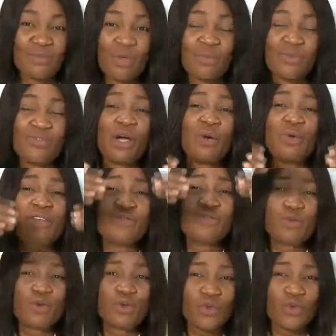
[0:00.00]
But before we
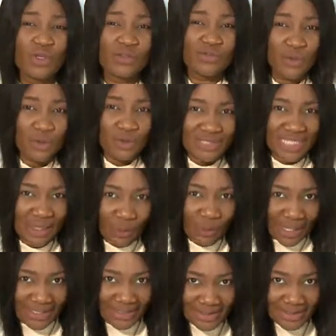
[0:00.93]
even go to all that
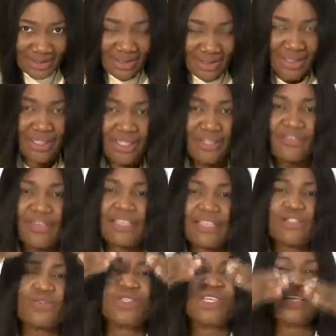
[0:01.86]
one,
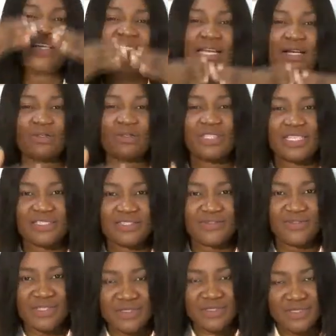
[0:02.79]
let's do ESR test
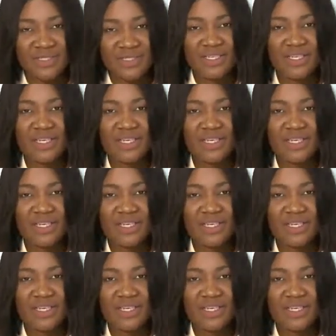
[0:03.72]
first.